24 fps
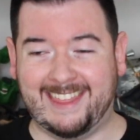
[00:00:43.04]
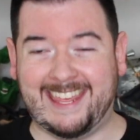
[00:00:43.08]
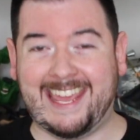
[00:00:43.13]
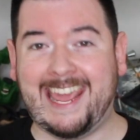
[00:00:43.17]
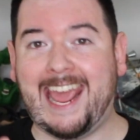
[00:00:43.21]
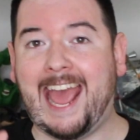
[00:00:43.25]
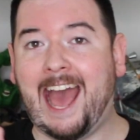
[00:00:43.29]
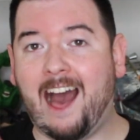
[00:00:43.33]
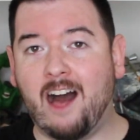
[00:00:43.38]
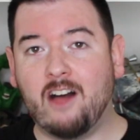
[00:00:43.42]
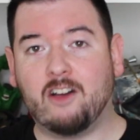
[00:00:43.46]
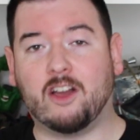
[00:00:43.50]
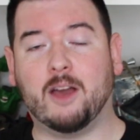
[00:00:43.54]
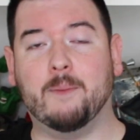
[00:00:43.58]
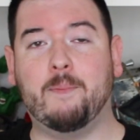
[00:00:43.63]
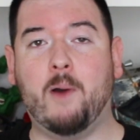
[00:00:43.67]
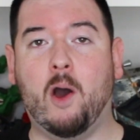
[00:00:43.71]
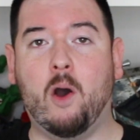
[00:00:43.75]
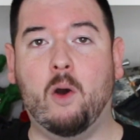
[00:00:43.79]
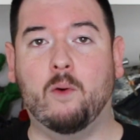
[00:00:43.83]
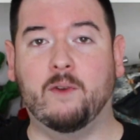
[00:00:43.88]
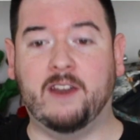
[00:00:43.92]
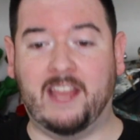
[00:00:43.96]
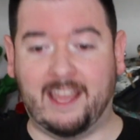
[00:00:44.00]
The Al
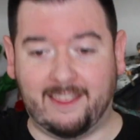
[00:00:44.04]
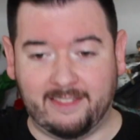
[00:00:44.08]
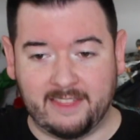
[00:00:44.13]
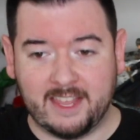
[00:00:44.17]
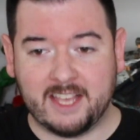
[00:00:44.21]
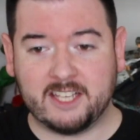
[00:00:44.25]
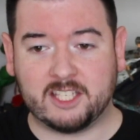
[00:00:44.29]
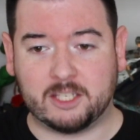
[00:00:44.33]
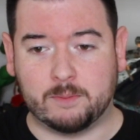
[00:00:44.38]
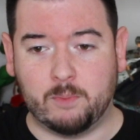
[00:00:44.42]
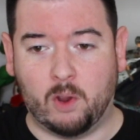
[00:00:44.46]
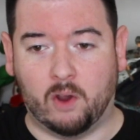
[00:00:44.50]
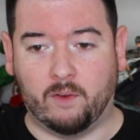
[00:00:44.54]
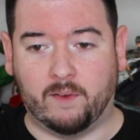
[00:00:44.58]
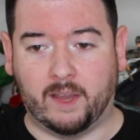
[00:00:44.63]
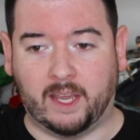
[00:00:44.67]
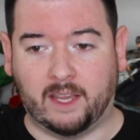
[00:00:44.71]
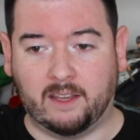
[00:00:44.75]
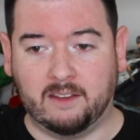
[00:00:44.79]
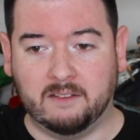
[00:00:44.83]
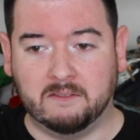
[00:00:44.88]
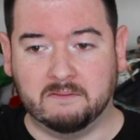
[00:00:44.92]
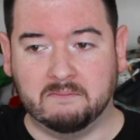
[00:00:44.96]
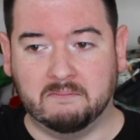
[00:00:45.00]
Capone in this
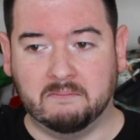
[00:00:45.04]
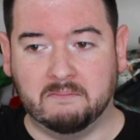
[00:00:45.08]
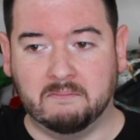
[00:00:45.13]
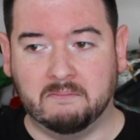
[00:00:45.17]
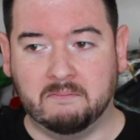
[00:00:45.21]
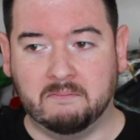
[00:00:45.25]
movie